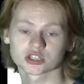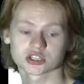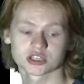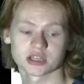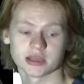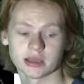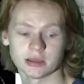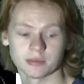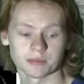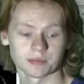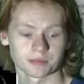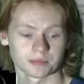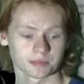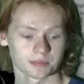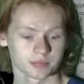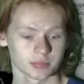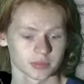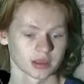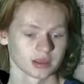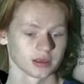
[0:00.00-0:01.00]
Team.
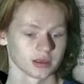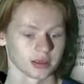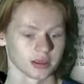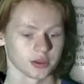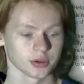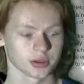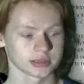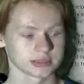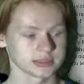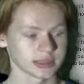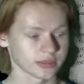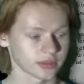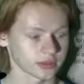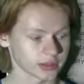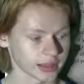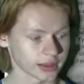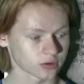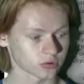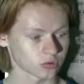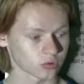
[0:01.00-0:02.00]
You can see the
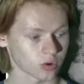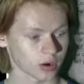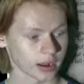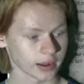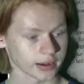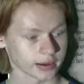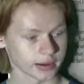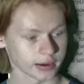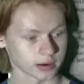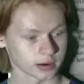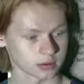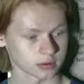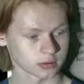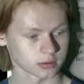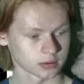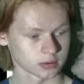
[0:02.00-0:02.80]
link right here.